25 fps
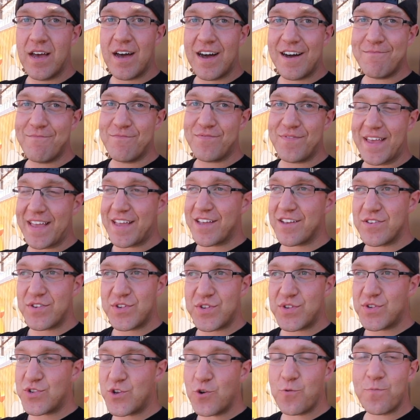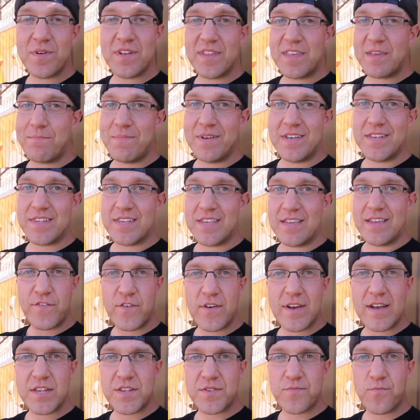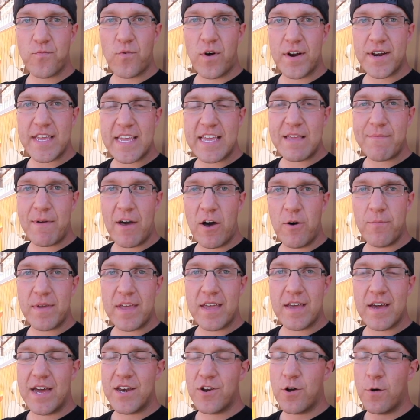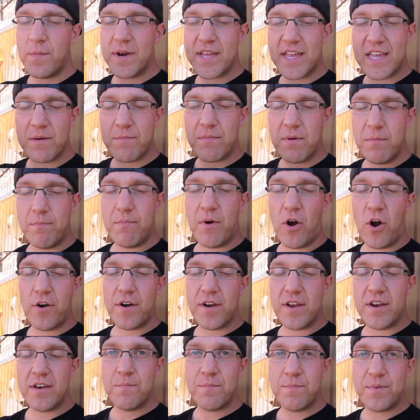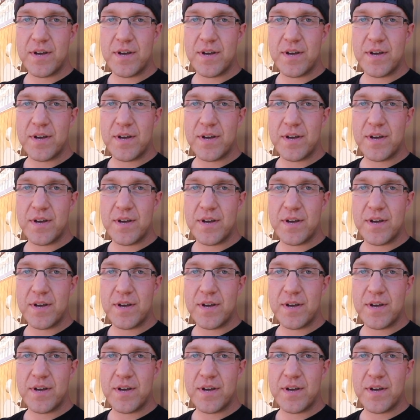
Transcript: I'm like stupidly busy. If you guys want to email me, I know I'm gonna get bombarded,